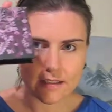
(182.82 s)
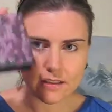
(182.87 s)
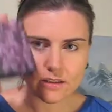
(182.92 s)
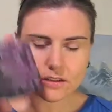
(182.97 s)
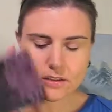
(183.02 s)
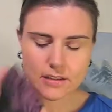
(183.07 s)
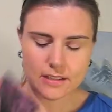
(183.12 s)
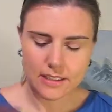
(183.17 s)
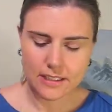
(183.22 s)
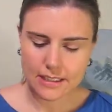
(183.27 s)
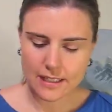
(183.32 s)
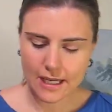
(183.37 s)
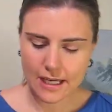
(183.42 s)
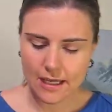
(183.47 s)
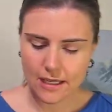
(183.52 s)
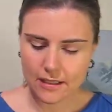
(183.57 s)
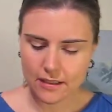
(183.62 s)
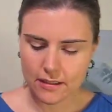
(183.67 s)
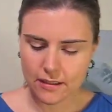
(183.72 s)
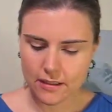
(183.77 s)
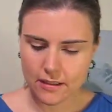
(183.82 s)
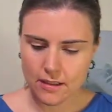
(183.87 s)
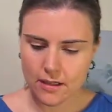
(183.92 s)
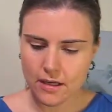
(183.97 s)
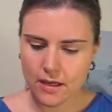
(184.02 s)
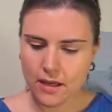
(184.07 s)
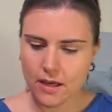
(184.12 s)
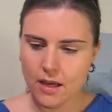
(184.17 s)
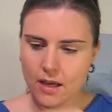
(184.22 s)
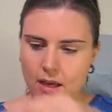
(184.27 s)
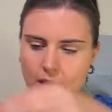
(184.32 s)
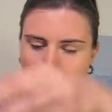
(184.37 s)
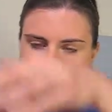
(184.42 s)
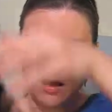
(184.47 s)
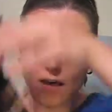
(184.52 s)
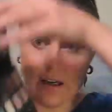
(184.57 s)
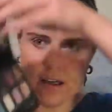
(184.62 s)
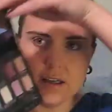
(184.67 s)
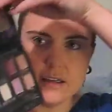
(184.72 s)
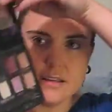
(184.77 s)
that looks like that.
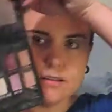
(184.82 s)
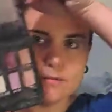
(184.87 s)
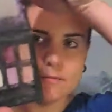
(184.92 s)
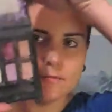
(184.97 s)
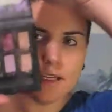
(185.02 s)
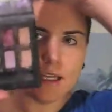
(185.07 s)
Um,